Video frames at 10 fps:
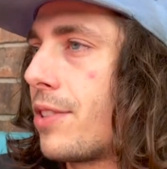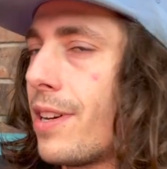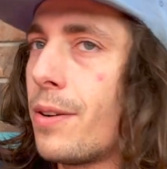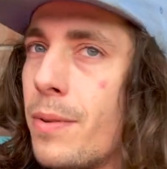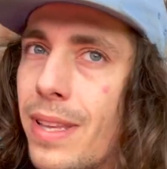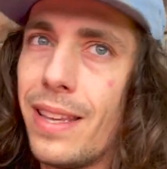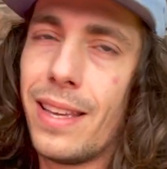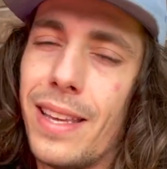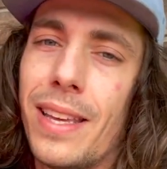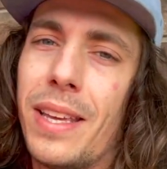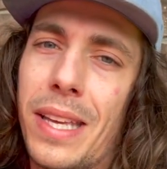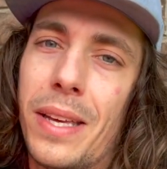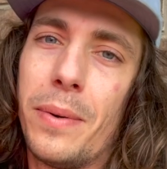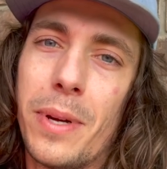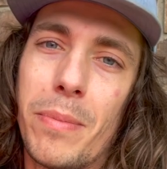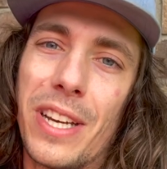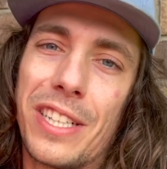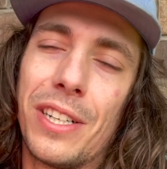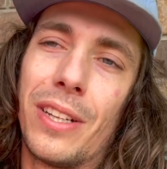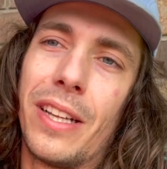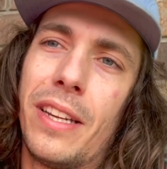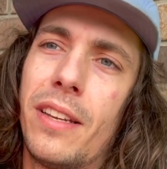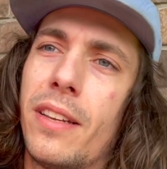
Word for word: So we are big chilling.